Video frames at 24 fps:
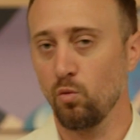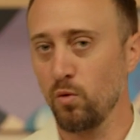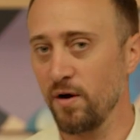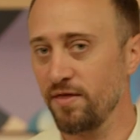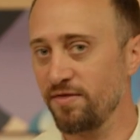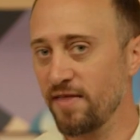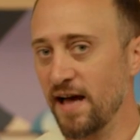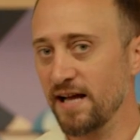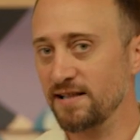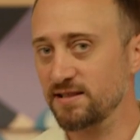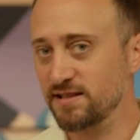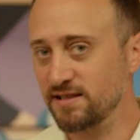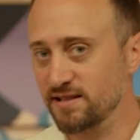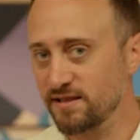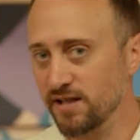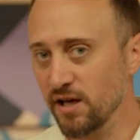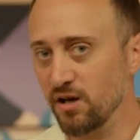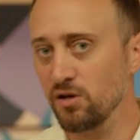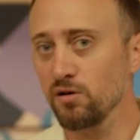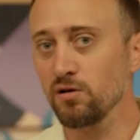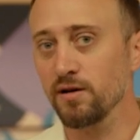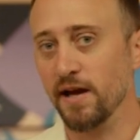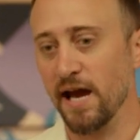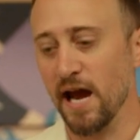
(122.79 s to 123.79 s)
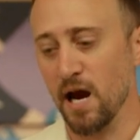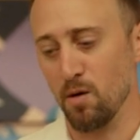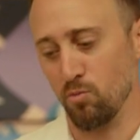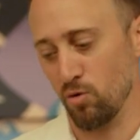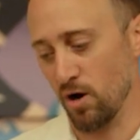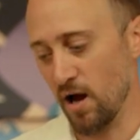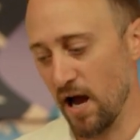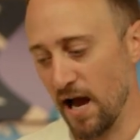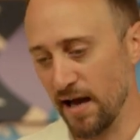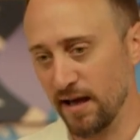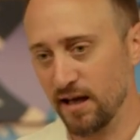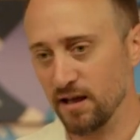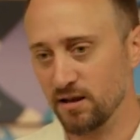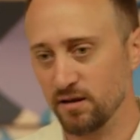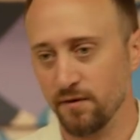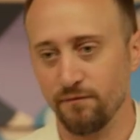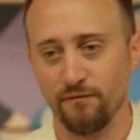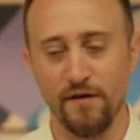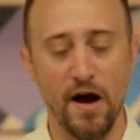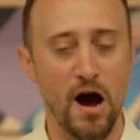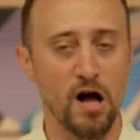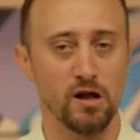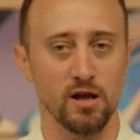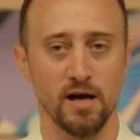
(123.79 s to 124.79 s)
With that single camera, I get the
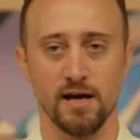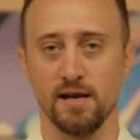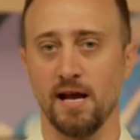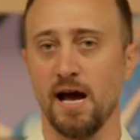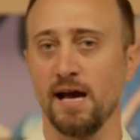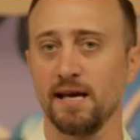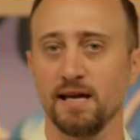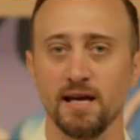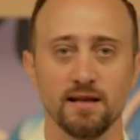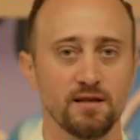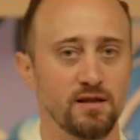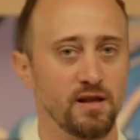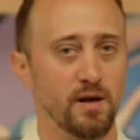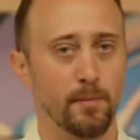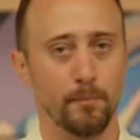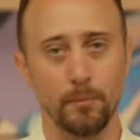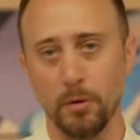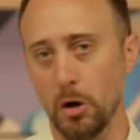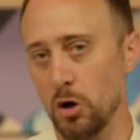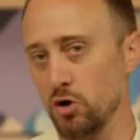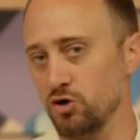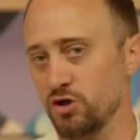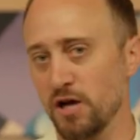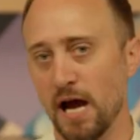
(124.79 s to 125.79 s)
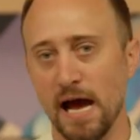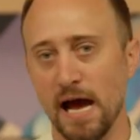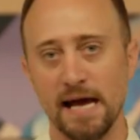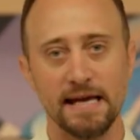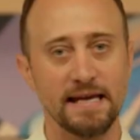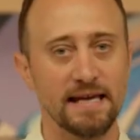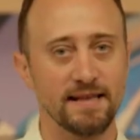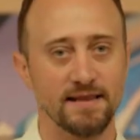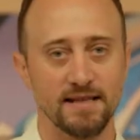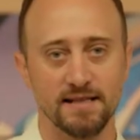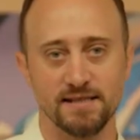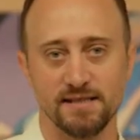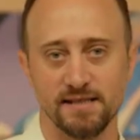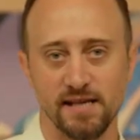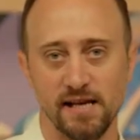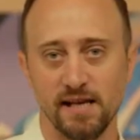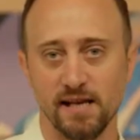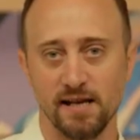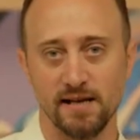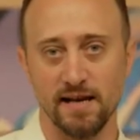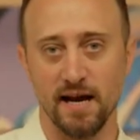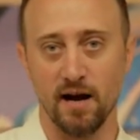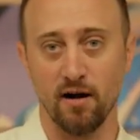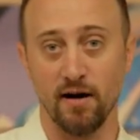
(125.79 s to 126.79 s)
foul line, I get the approach, I get the
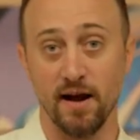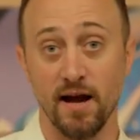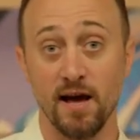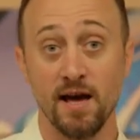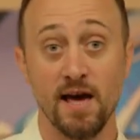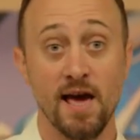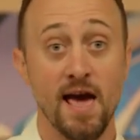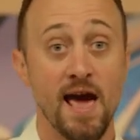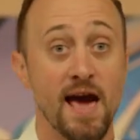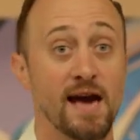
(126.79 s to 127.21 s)
seating area,